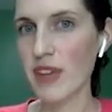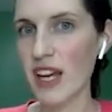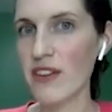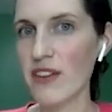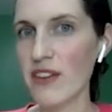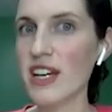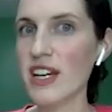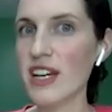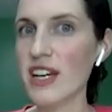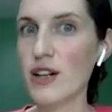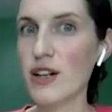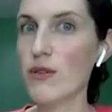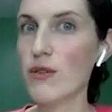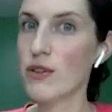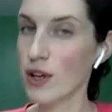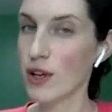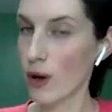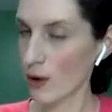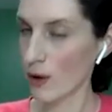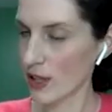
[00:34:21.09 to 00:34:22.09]
if they
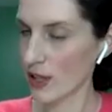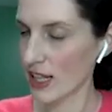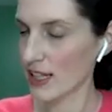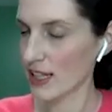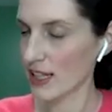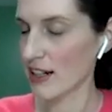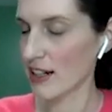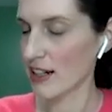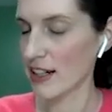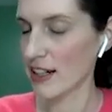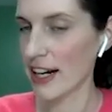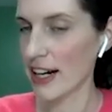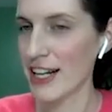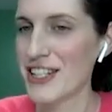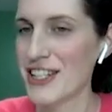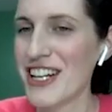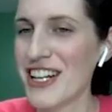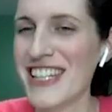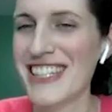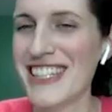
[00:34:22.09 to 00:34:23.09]
don't know that they're your
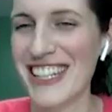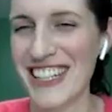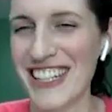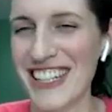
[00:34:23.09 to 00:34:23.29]
agents,